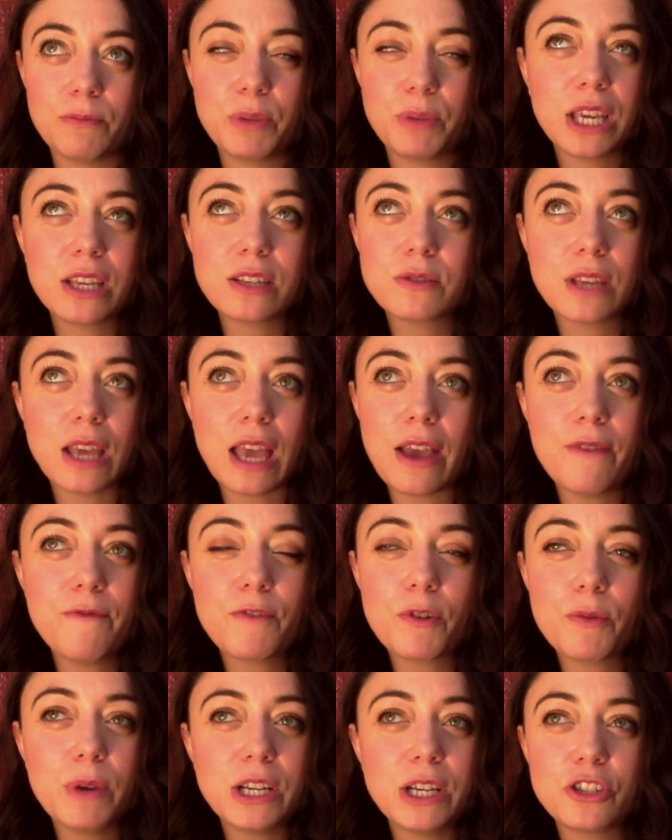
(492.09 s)
because
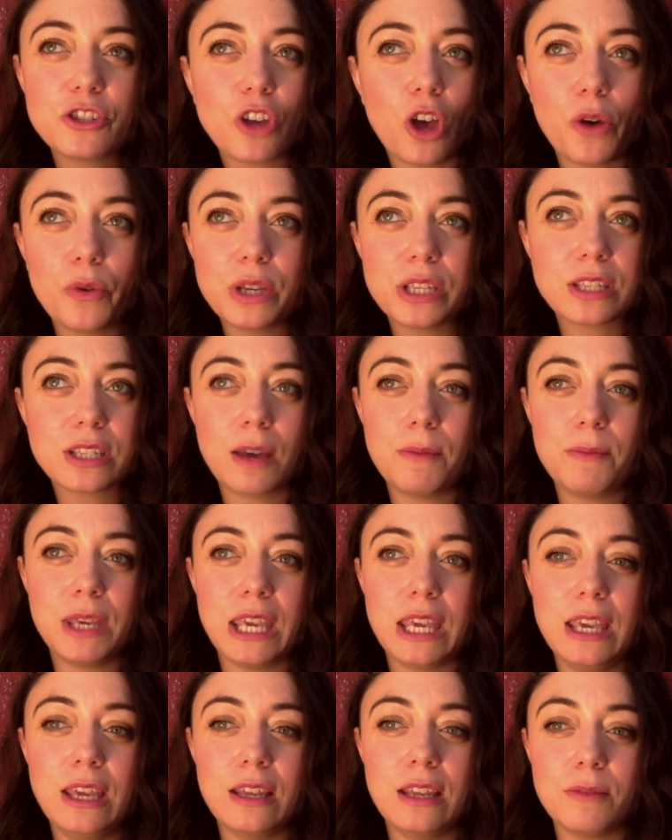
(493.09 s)
information is always
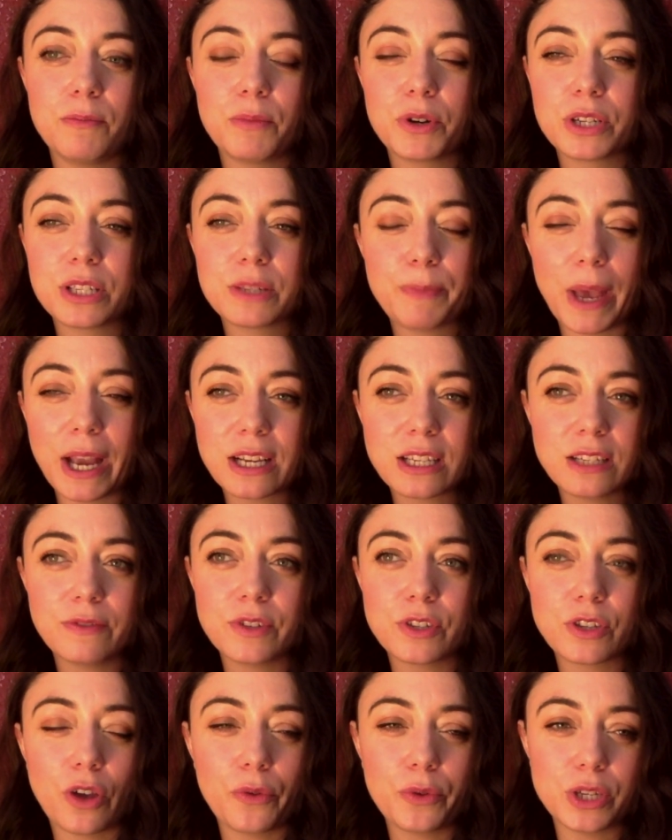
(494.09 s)
coming in
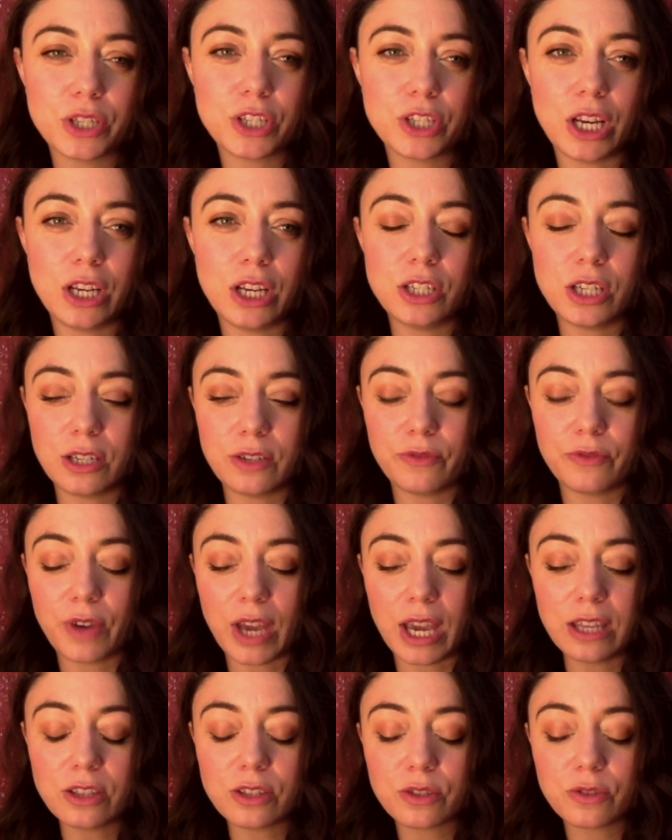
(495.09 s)
perspective is always changing
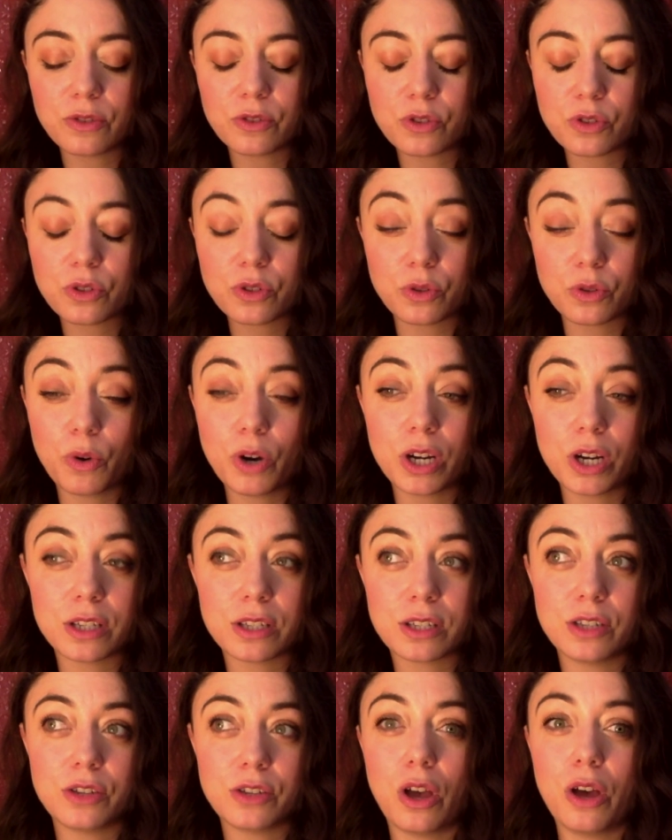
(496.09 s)
divine
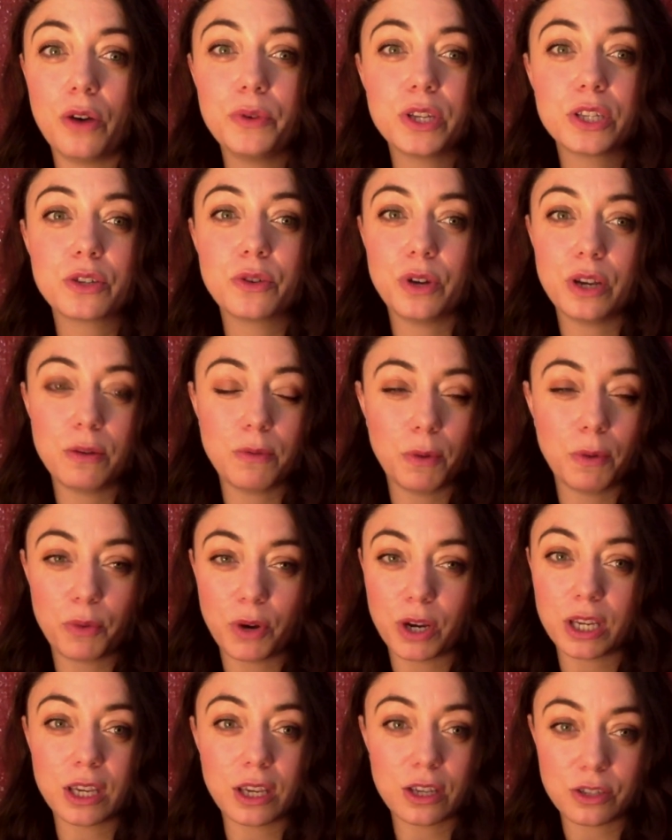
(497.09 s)
source is always going to be
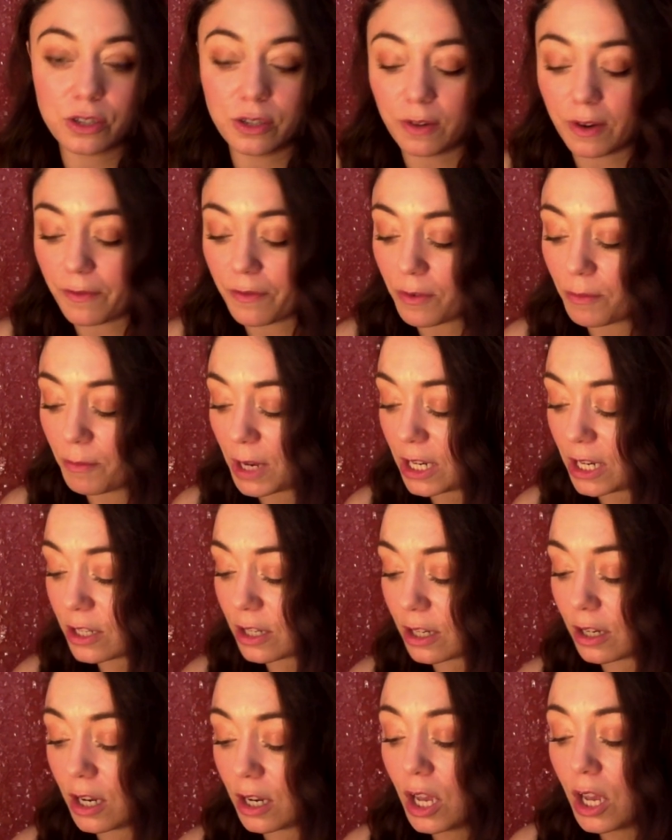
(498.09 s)
bringing us new
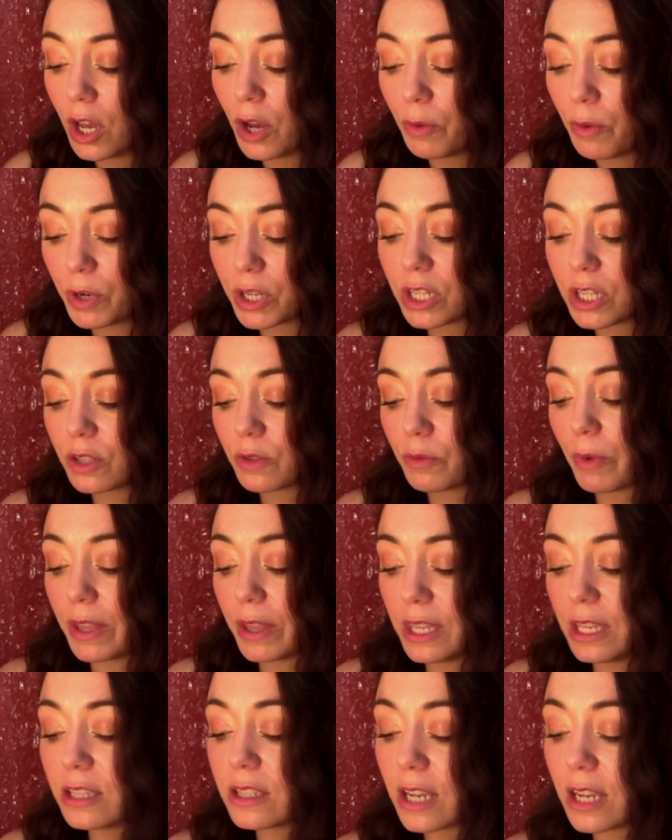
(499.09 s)
information which is
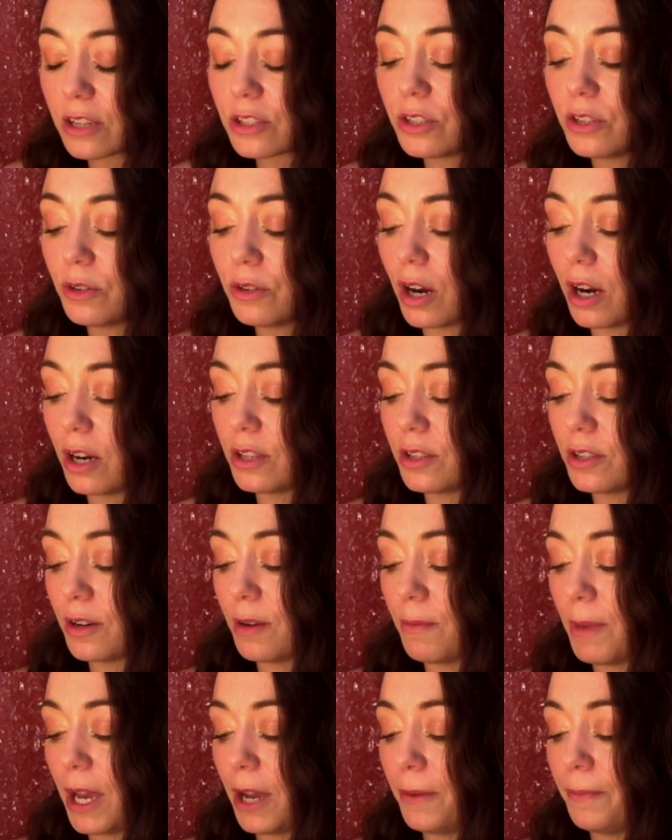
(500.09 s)
what these next two cards
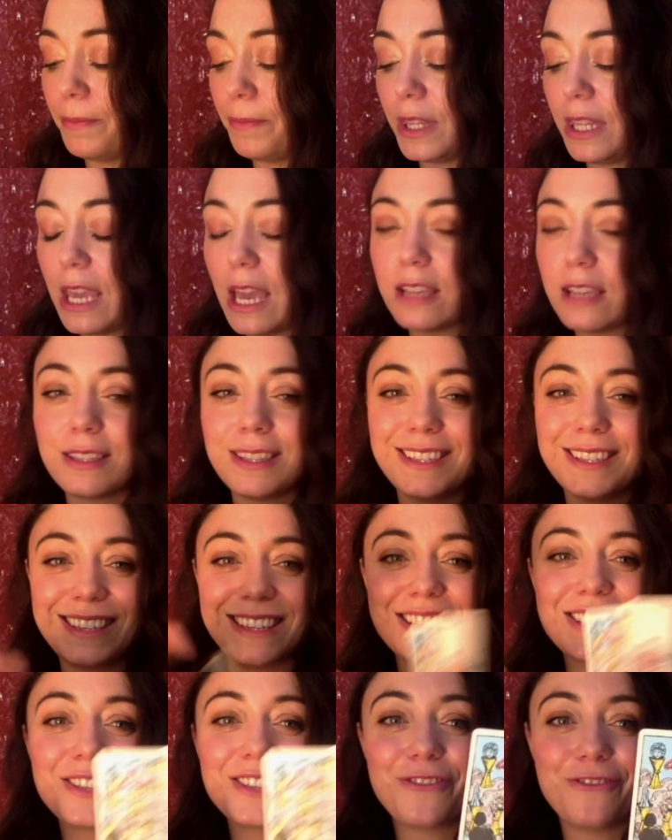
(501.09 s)
are about yes
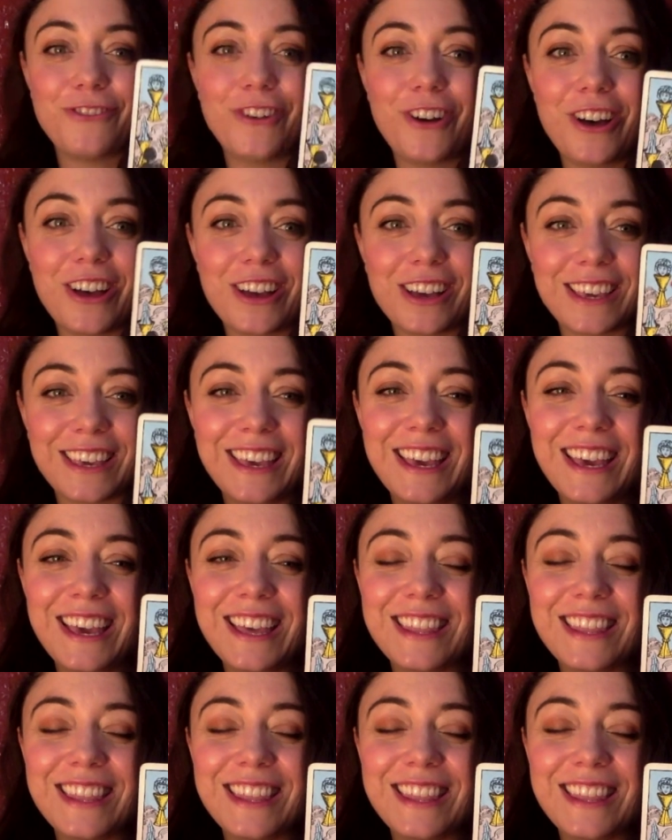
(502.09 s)
this is the fog